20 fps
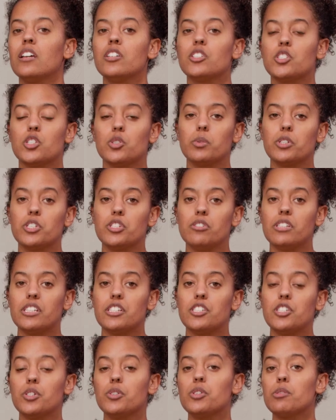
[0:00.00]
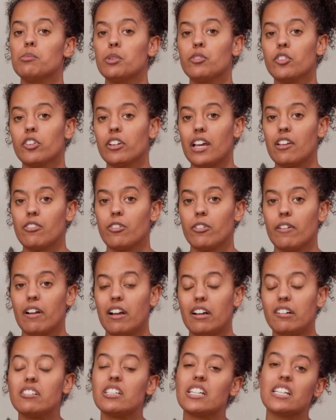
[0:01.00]
Do what you need to move your knife
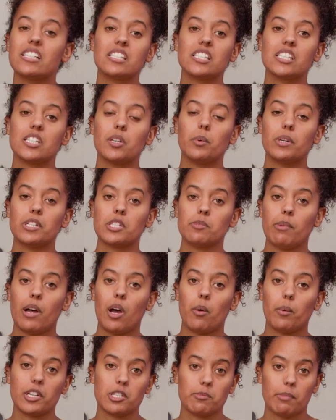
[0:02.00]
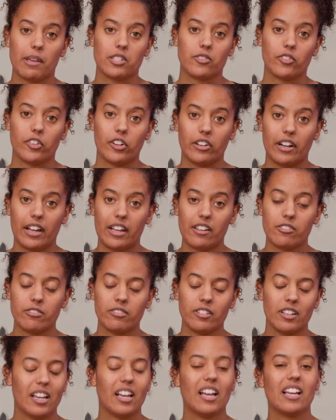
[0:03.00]
around and see what spot works best for your knife.
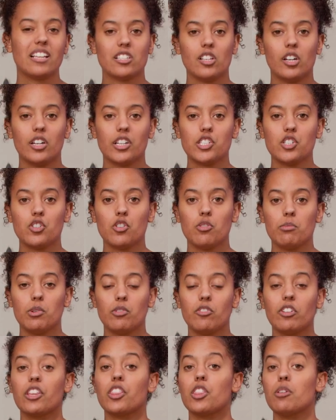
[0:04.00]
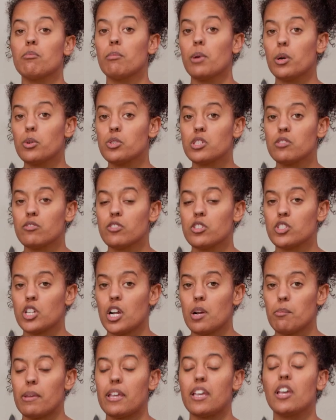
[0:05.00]
As long as you're removing the most of the
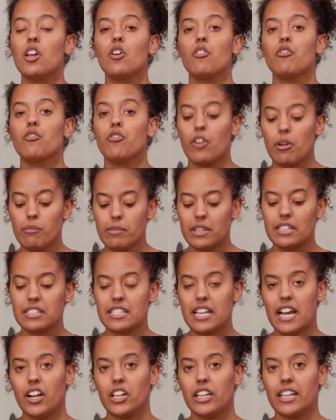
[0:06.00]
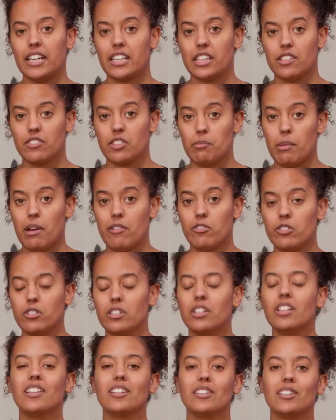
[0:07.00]
Sharpie from the entire length of the bevel,
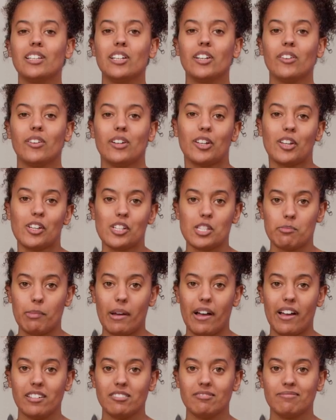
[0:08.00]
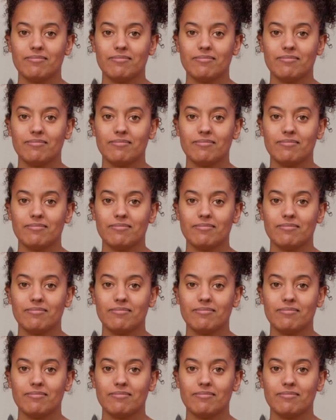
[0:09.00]
then you're in a good spot.